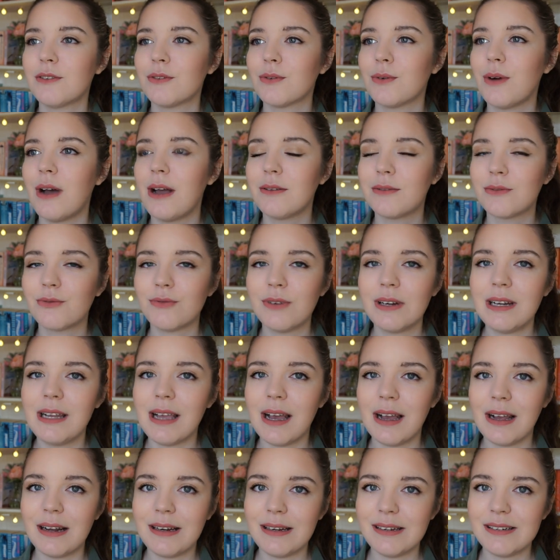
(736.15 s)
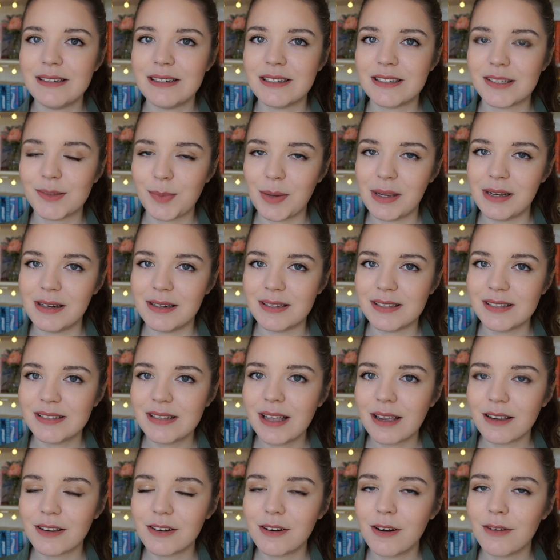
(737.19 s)
so I was really highly anticipating the
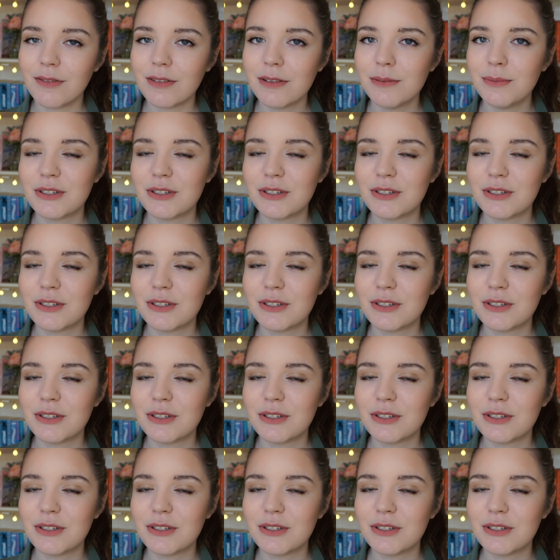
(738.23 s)
second novel,